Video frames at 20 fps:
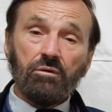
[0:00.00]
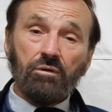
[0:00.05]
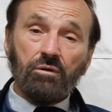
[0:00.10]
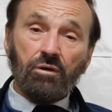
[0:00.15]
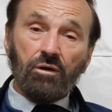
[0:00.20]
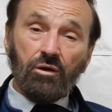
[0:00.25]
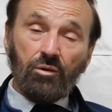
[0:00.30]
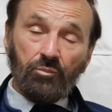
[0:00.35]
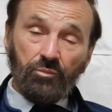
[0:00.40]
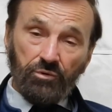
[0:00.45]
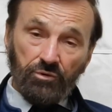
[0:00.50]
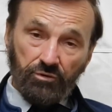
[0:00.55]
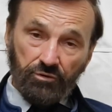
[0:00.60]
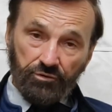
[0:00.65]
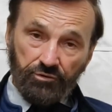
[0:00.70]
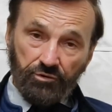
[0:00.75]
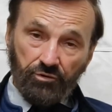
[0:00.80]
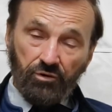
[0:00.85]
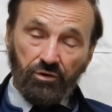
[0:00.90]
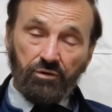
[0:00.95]
a
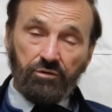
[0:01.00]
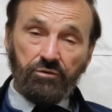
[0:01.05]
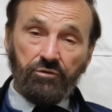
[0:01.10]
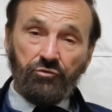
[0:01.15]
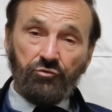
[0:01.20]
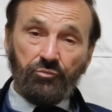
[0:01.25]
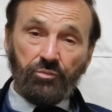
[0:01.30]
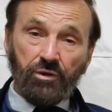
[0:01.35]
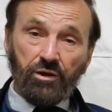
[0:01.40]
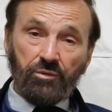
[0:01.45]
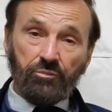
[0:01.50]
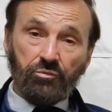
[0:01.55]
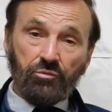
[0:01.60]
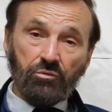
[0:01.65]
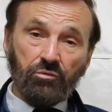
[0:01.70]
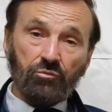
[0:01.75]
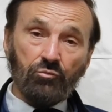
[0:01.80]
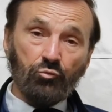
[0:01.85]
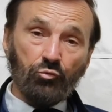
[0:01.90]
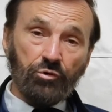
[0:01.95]
military newspaper
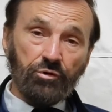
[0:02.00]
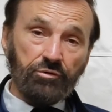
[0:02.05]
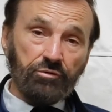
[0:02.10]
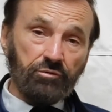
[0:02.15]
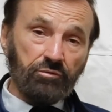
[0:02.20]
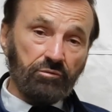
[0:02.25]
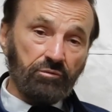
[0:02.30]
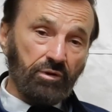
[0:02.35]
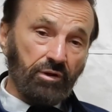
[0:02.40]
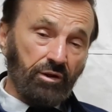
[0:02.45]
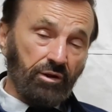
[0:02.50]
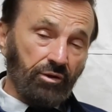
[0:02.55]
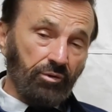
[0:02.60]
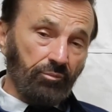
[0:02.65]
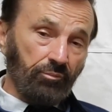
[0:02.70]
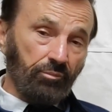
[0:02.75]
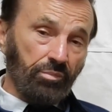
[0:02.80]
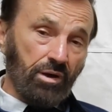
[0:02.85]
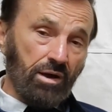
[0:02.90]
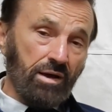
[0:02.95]
written
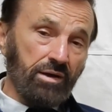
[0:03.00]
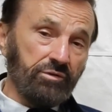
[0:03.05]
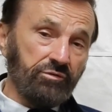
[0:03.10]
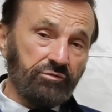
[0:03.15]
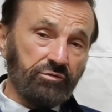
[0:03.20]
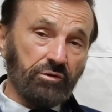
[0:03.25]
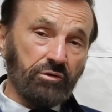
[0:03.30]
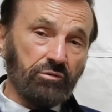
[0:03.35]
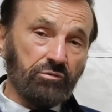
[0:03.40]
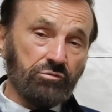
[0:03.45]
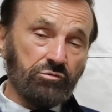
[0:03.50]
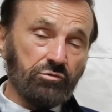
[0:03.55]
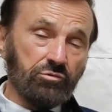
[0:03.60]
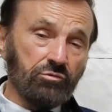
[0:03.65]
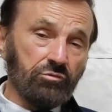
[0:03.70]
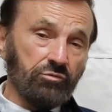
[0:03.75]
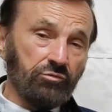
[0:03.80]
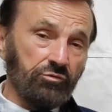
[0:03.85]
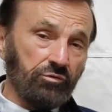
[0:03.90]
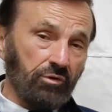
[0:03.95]
by
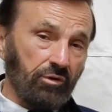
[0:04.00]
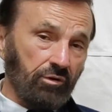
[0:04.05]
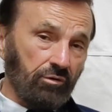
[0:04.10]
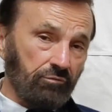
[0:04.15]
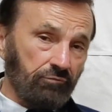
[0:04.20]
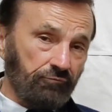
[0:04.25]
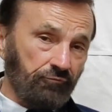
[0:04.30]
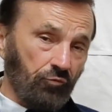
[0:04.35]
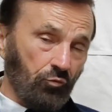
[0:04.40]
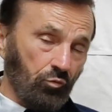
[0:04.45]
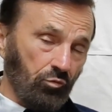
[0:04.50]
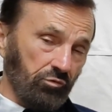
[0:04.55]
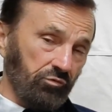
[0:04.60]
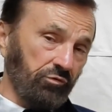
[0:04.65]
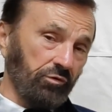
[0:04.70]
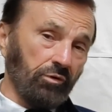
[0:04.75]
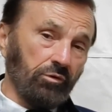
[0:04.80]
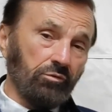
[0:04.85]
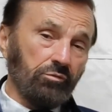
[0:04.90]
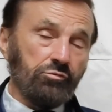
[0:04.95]
soldiers for
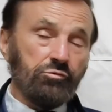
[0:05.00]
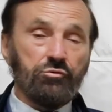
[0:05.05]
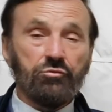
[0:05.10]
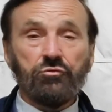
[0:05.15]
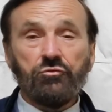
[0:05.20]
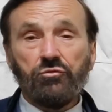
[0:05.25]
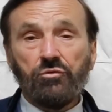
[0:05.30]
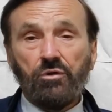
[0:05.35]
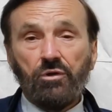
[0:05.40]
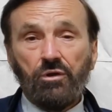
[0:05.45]
soldiers,